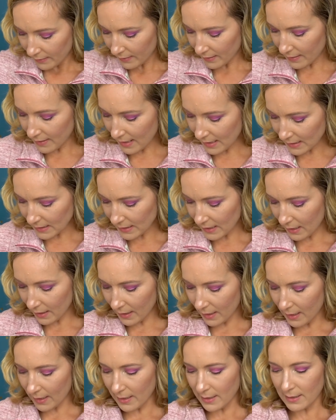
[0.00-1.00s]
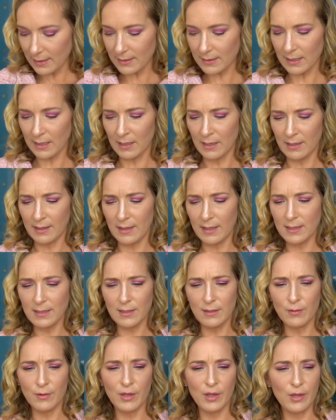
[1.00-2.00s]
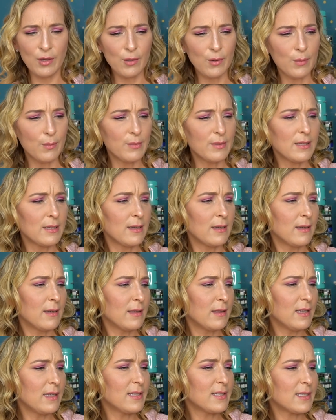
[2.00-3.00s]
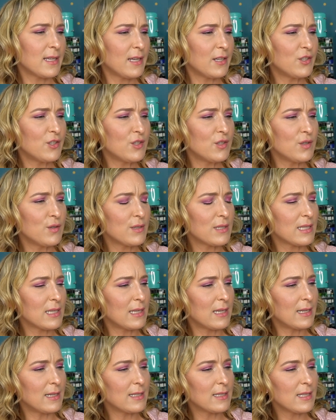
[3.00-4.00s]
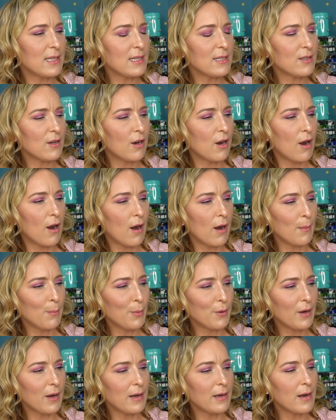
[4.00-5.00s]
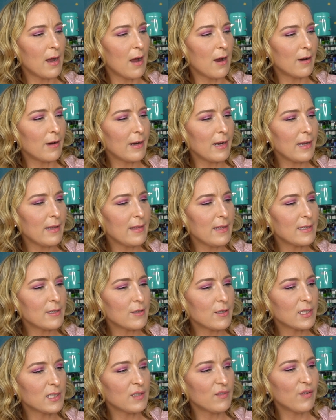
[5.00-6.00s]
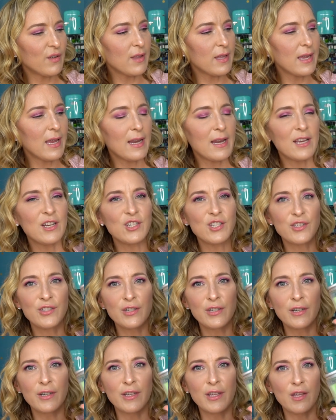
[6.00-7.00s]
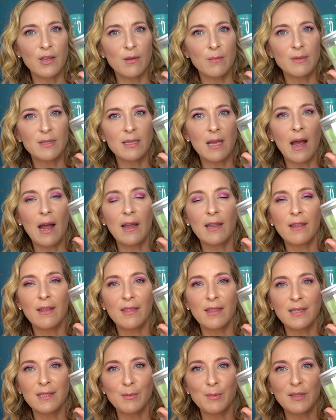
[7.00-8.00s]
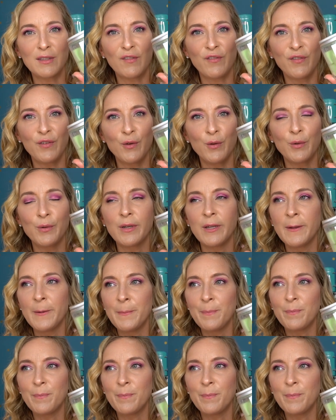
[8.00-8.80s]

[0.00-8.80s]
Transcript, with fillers: The next thing is these little cubes. These say juice cleanse. These are Harper and Ari. These are exfoliating sugar cubes. I thought this was food.